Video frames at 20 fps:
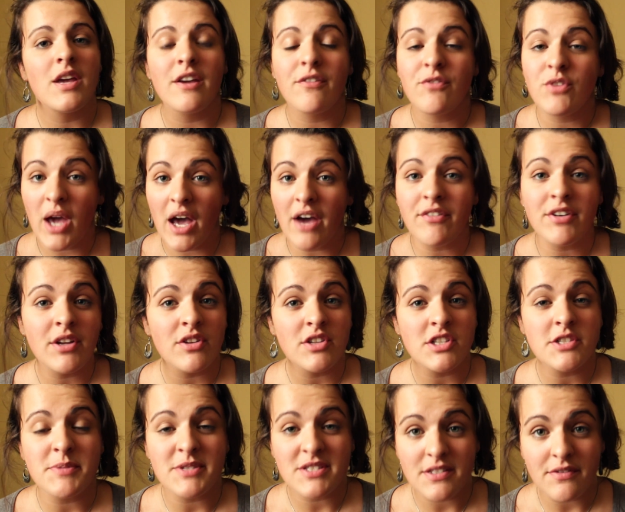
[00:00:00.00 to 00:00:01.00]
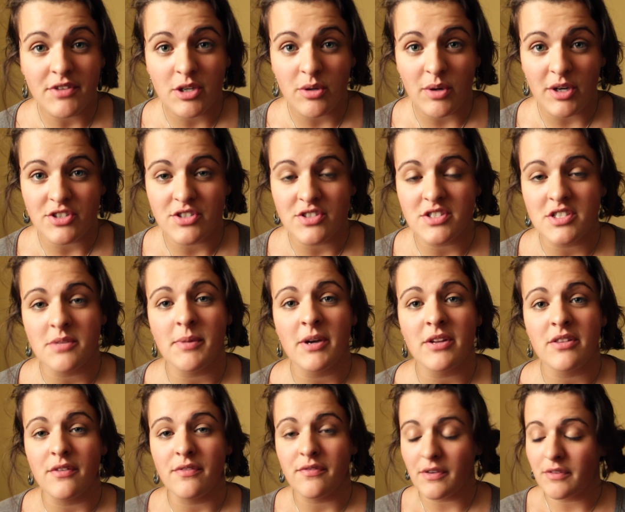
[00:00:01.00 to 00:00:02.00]
If you have any other specific questions
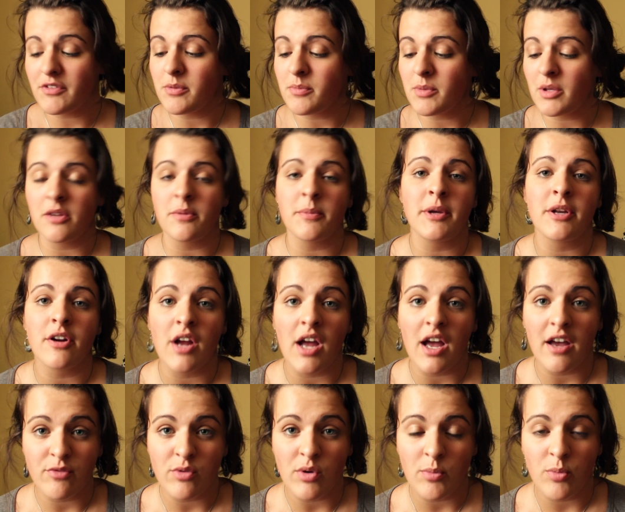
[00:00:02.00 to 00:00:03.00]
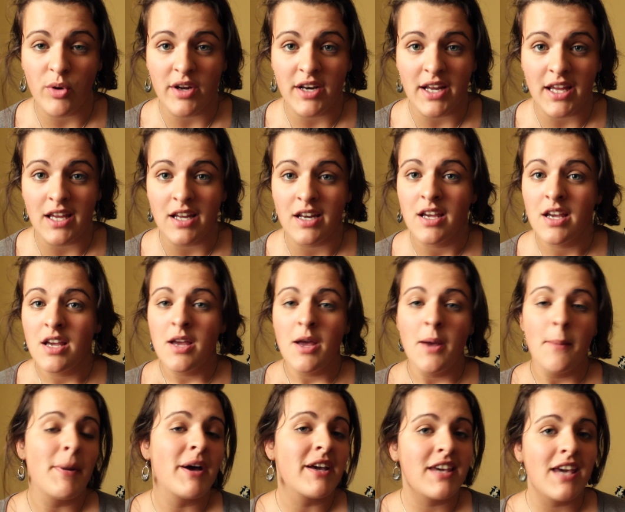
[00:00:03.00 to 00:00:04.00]
about the 50mm
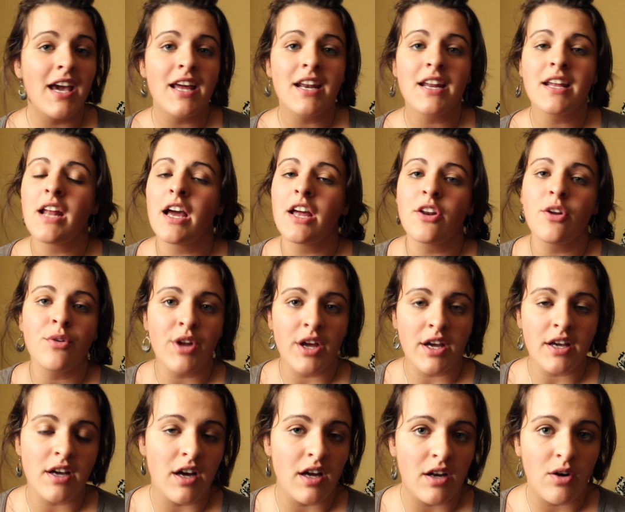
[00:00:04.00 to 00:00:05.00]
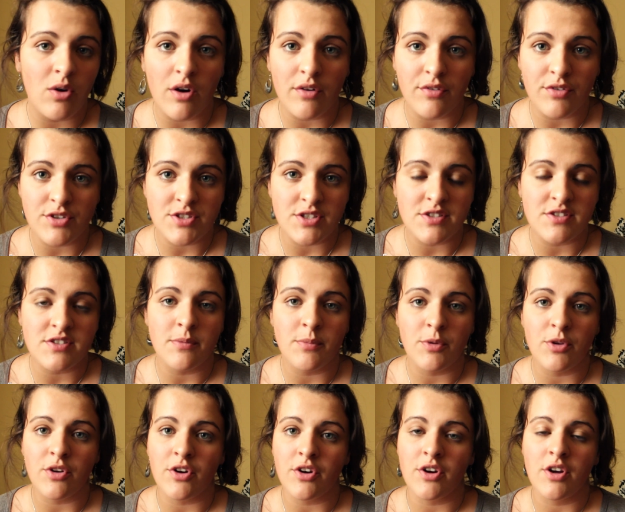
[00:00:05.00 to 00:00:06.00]
f1.8 by Canon, I know Nikon offers a
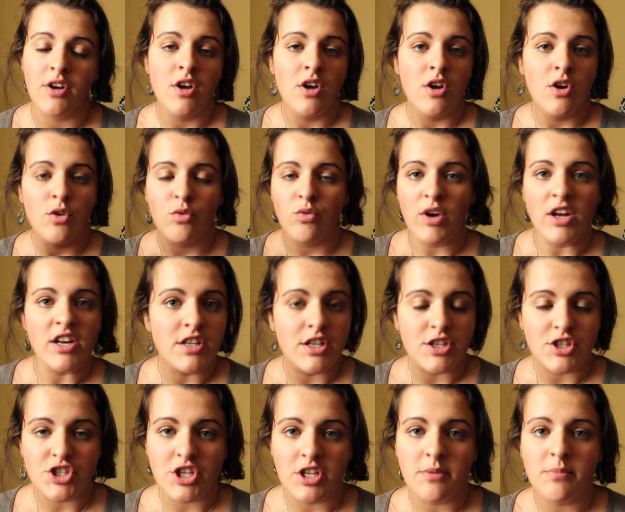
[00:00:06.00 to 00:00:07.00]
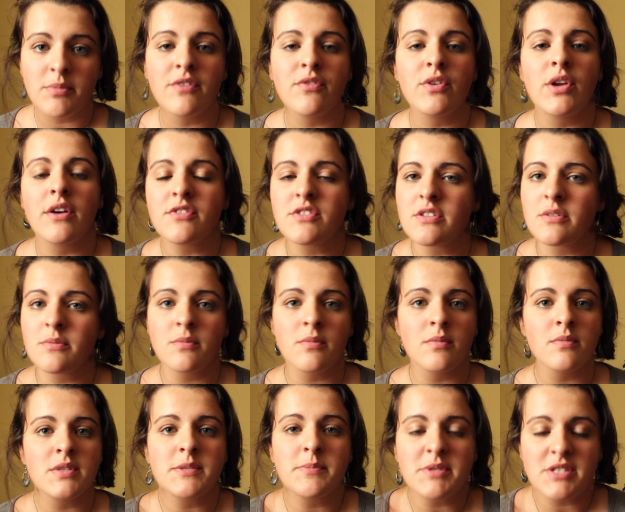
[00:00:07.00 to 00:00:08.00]
similar rendition, but if you have
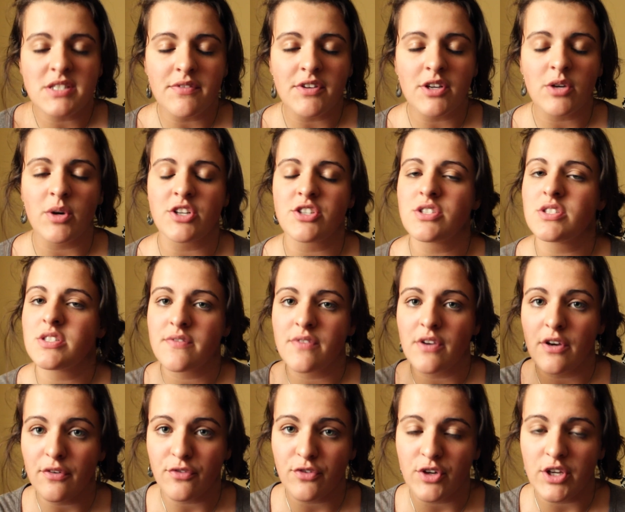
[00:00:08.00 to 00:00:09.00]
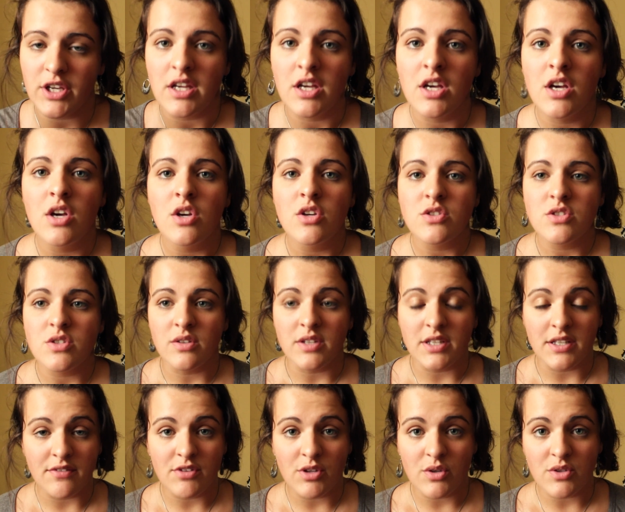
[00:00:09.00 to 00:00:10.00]
some specific questions, feel free to
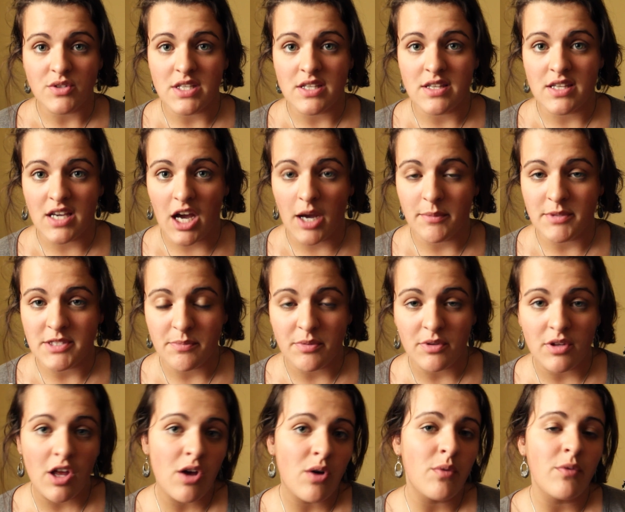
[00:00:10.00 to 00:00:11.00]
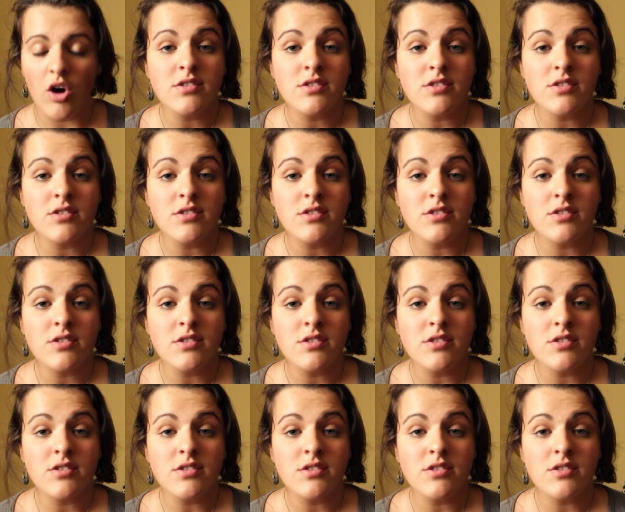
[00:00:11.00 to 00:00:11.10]
leave those in the comments below.